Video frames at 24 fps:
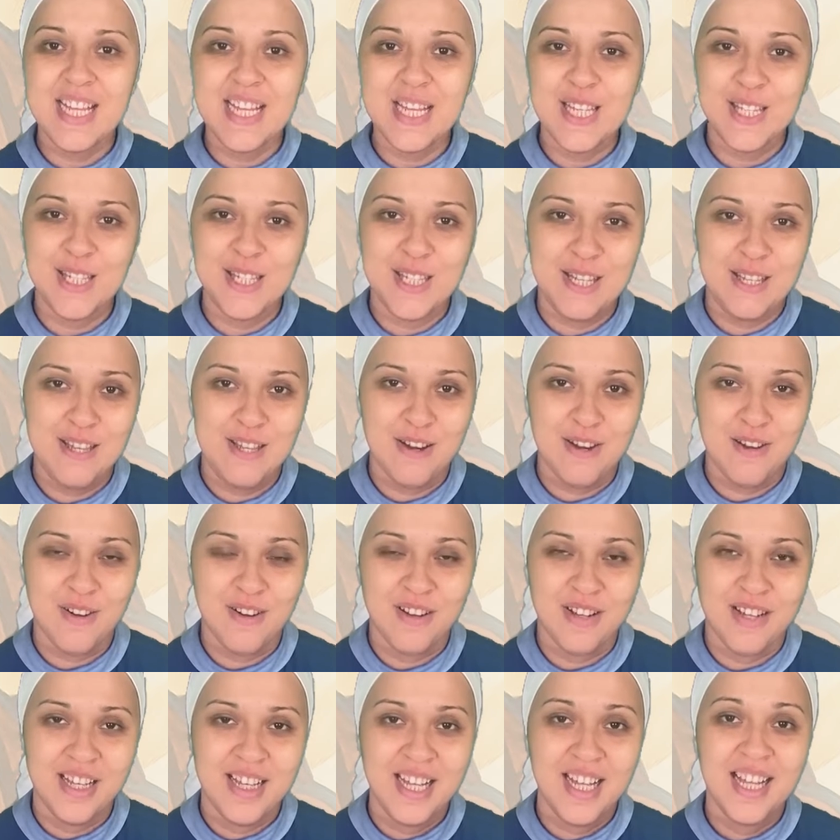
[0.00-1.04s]
is here.
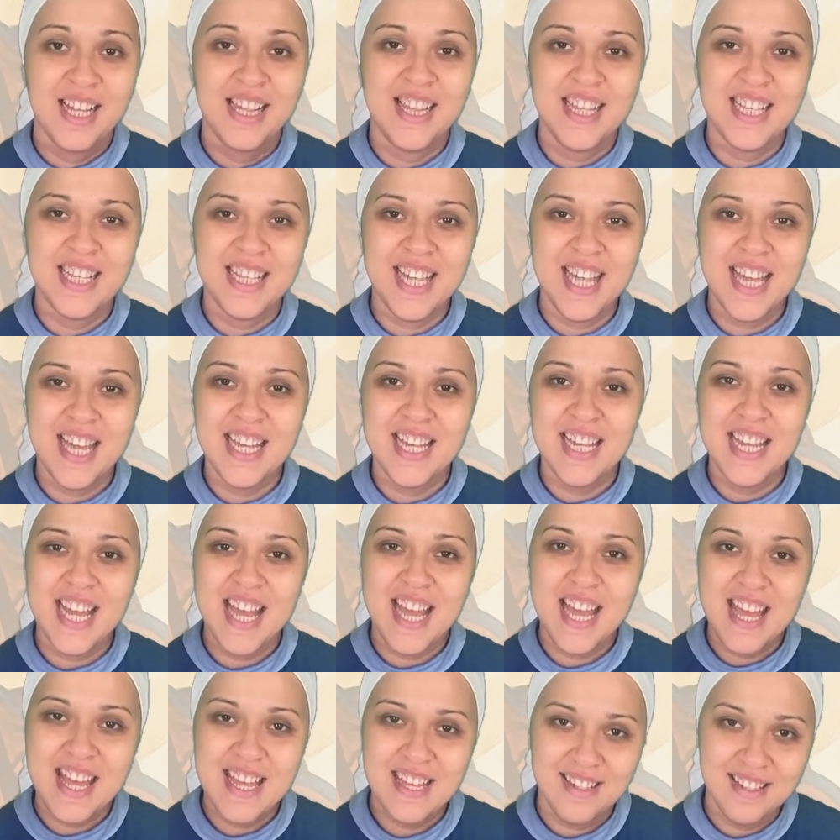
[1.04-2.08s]
The King
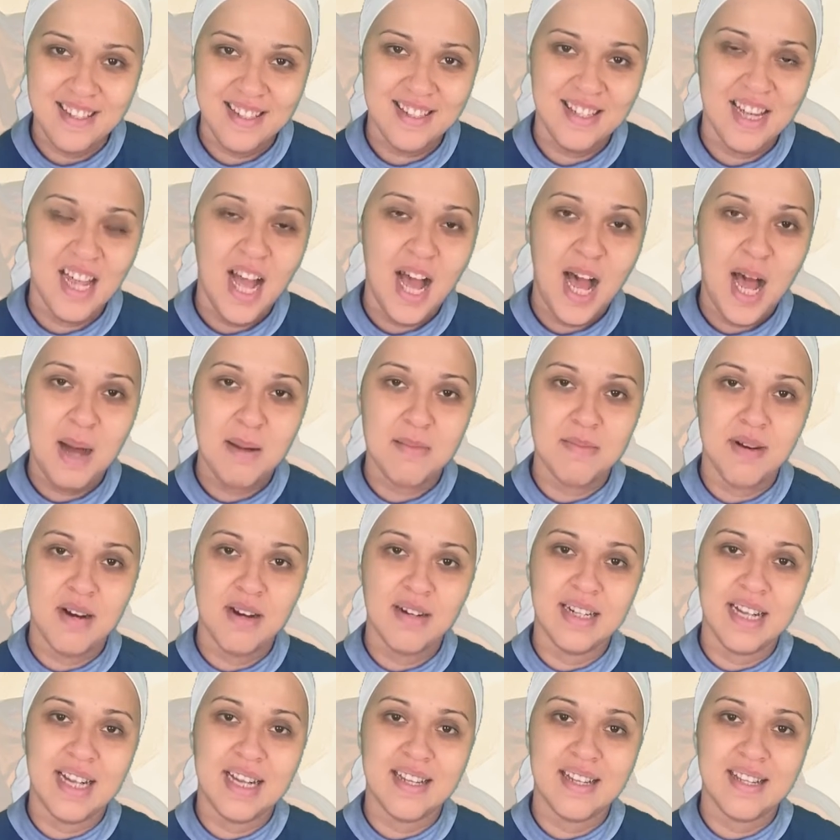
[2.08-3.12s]
is
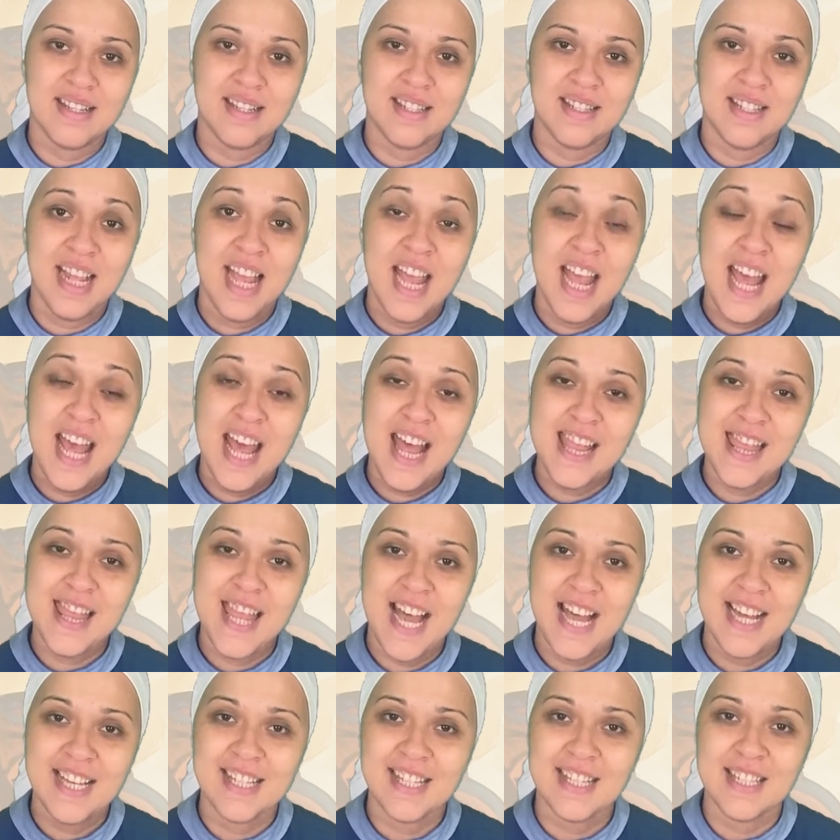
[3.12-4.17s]
among us, and
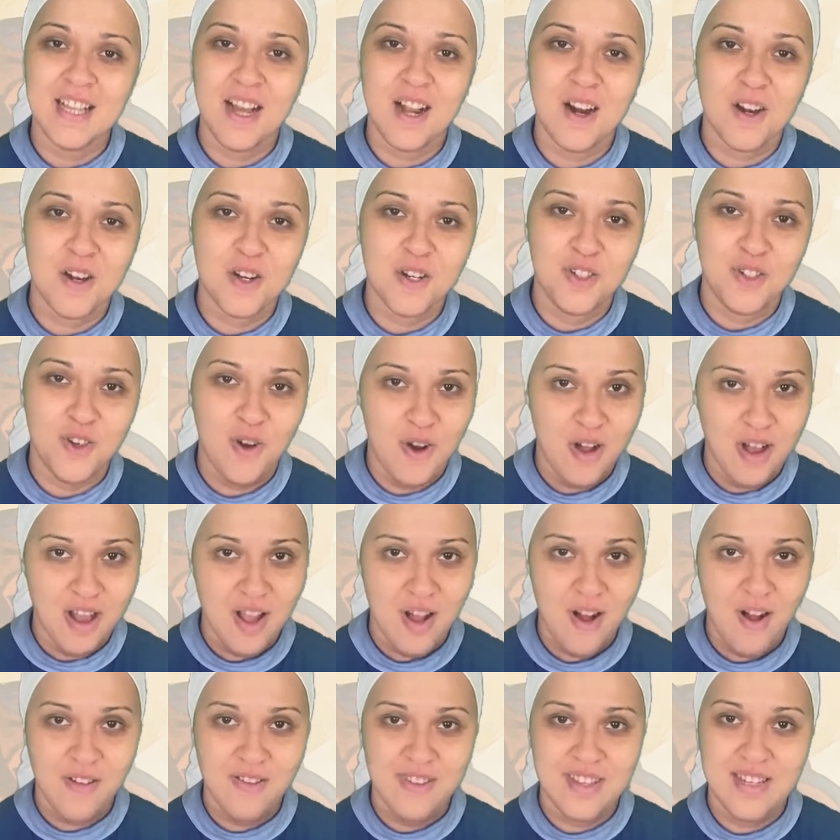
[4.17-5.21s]
that's our joy
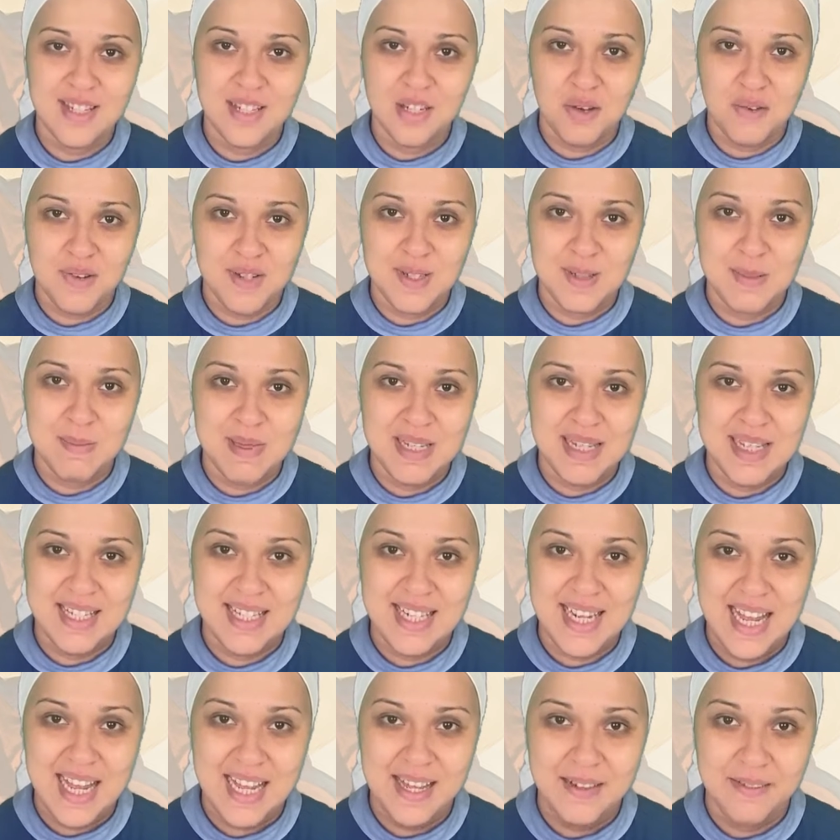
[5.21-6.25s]
on this Christmas
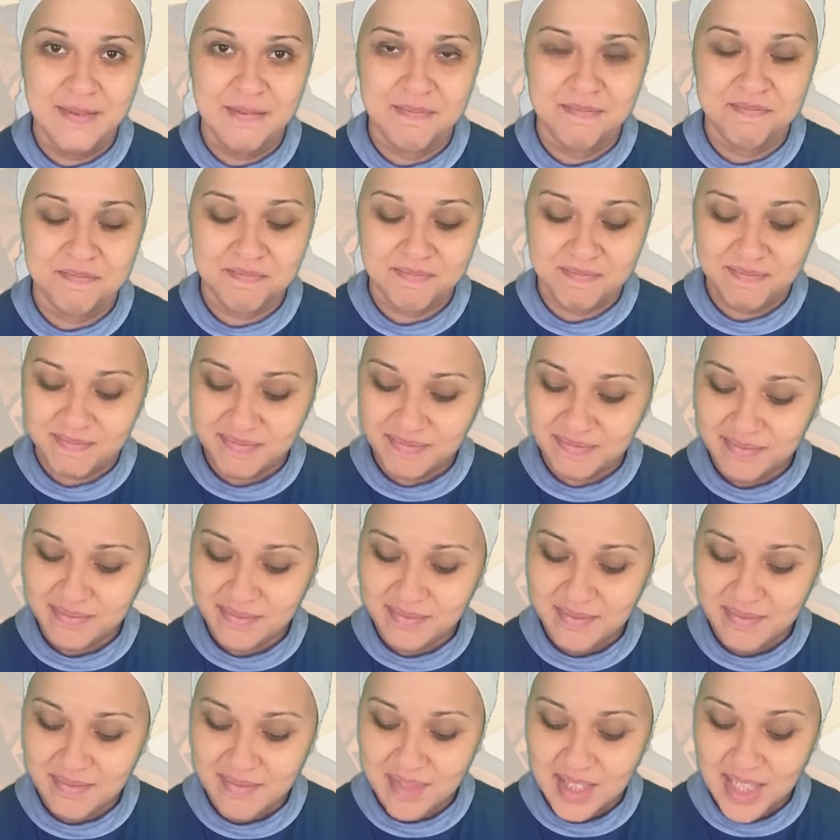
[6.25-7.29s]
day.
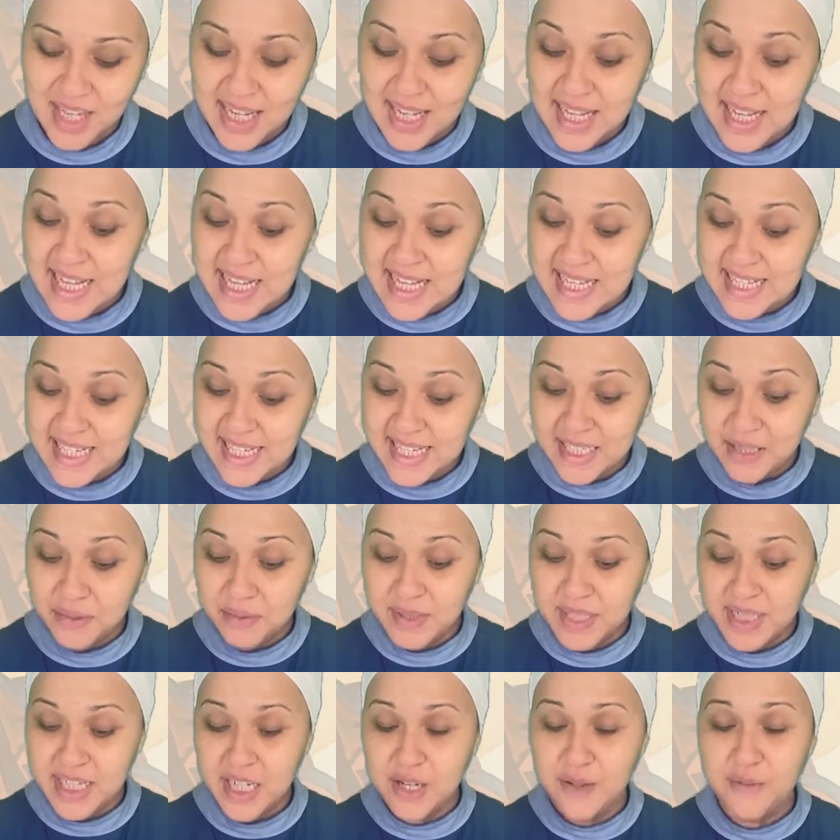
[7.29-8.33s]
Second
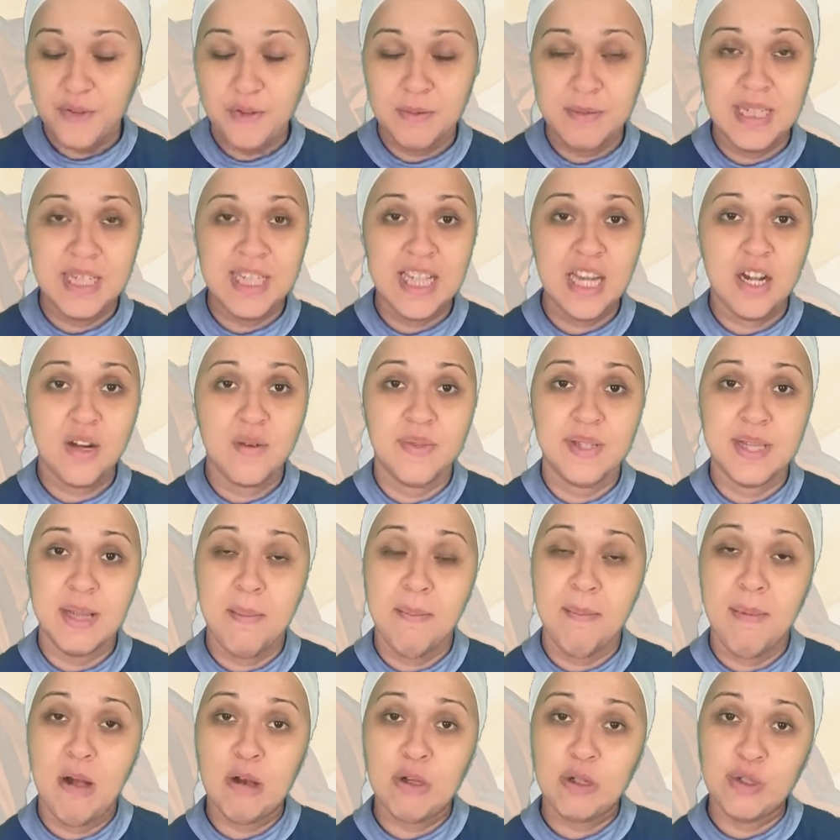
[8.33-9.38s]
reading from the letter of St.
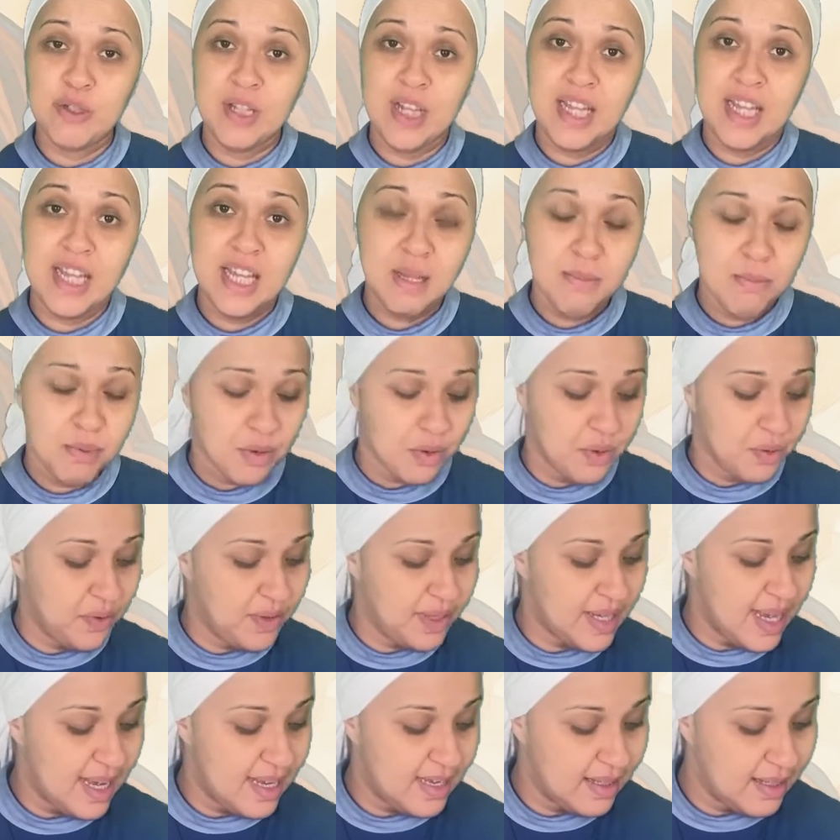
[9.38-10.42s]
Paul to the Hebrews
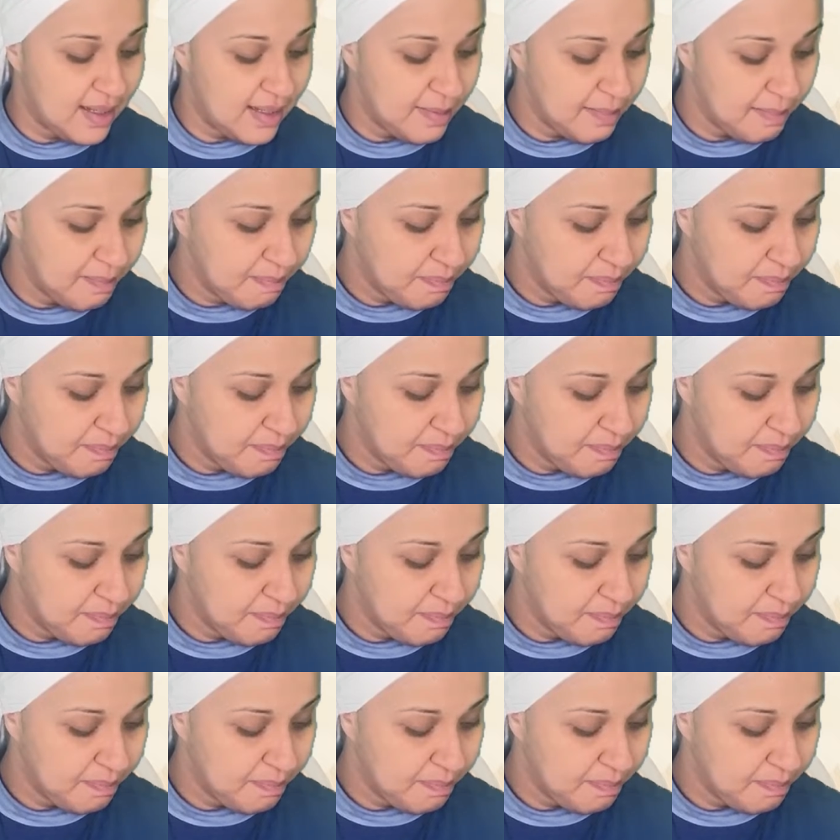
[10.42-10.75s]
says,